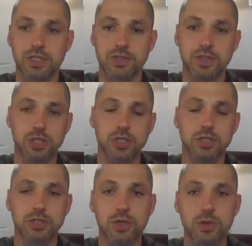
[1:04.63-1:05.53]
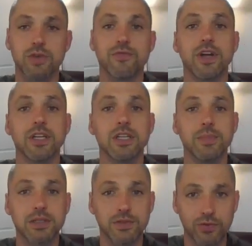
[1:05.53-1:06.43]
The Section 2, the
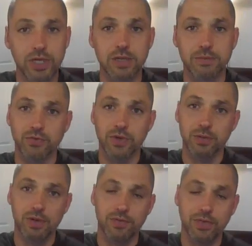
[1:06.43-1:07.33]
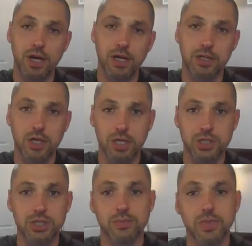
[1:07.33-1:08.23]
fundamental freedoms, freedom of thought,
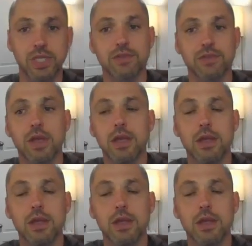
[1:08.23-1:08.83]
conscience, and belief.